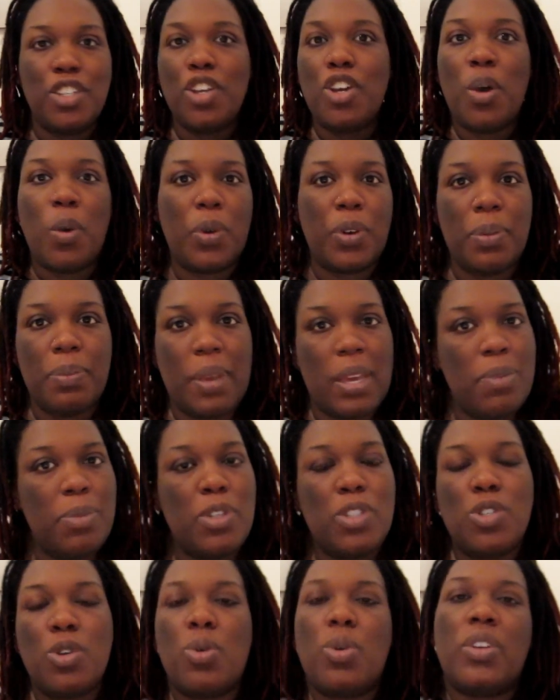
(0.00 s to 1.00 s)
go on a
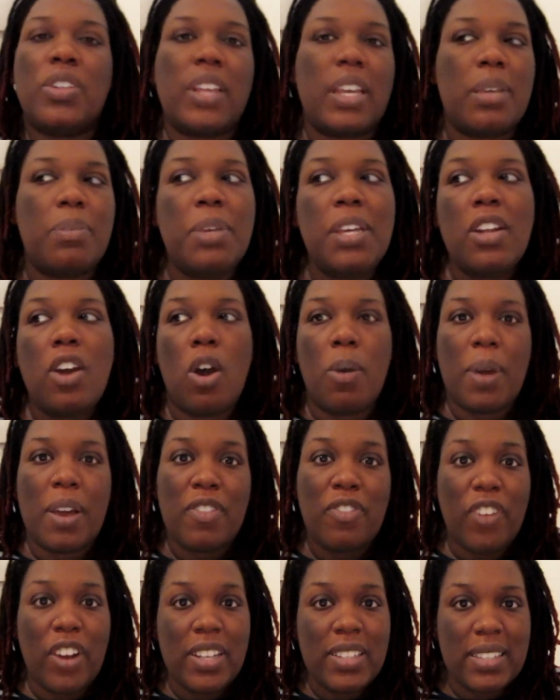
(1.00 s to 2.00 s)
baby tour and like meet all my
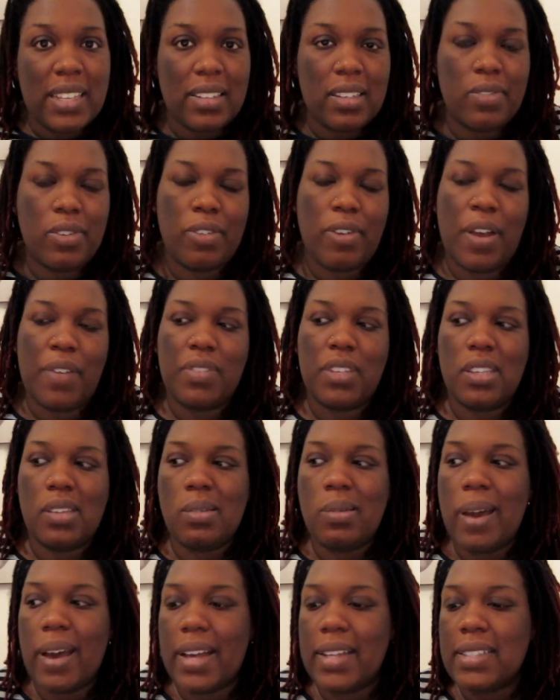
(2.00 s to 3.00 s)
friends that live around the
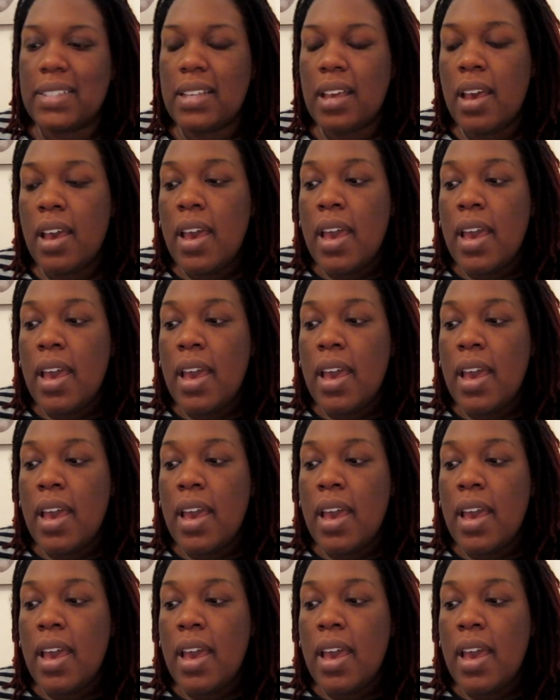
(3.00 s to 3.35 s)
US.